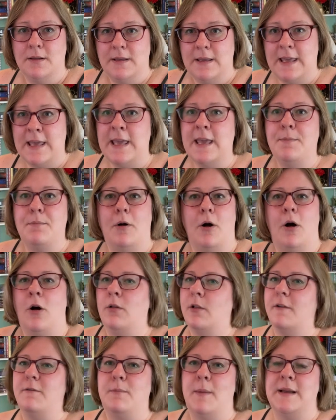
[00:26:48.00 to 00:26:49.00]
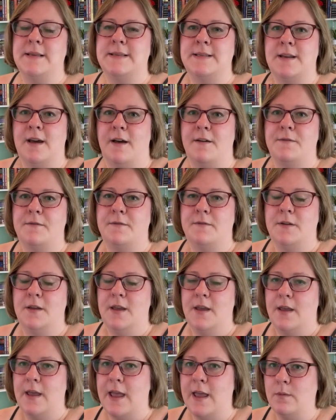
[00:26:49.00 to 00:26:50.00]
keep all of my stuff
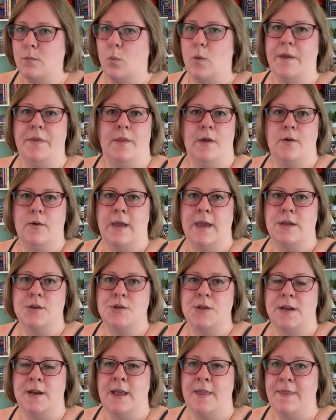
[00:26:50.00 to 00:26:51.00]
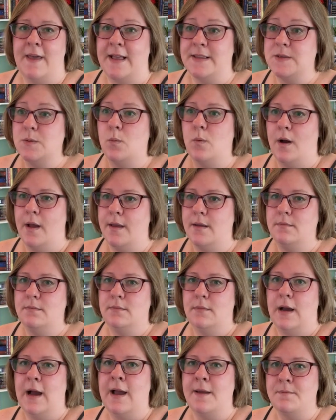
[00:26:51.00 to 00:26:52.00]
in one location, and that's what
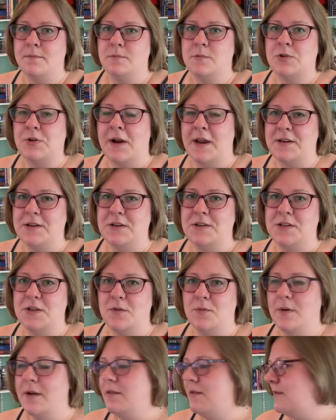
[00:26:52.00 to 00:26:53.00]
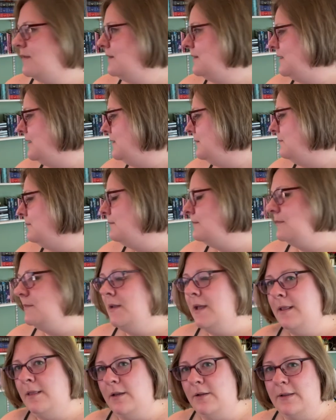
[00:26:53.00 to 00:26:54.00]
I'm trying to do with
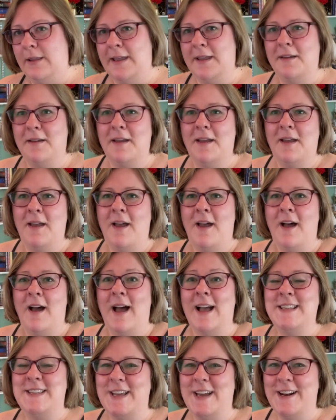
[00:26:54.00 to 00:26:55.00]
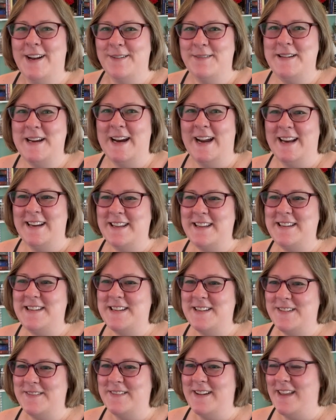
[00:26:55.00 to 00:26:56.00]
Hello Link. That's what I'm trying to
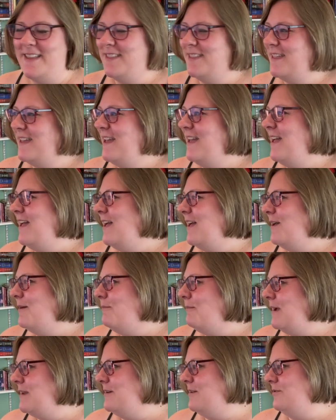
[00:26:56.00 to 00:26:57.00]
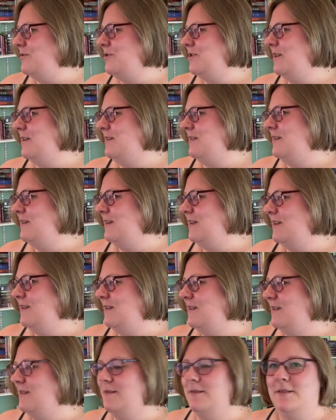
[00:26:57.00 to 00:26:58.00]
do with my Notion.
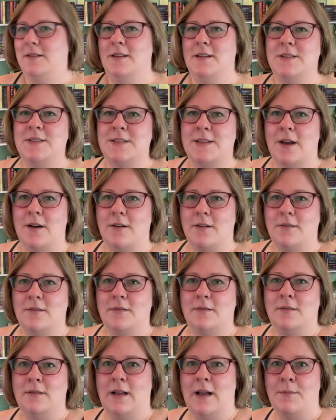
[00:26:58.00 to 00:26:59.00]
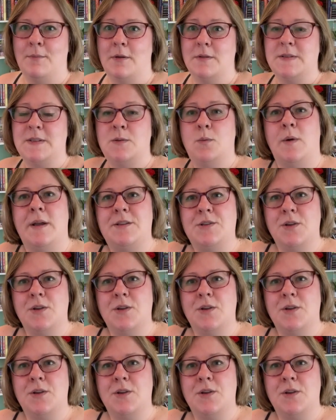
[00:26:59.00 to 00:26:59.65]
So I'm gonna switch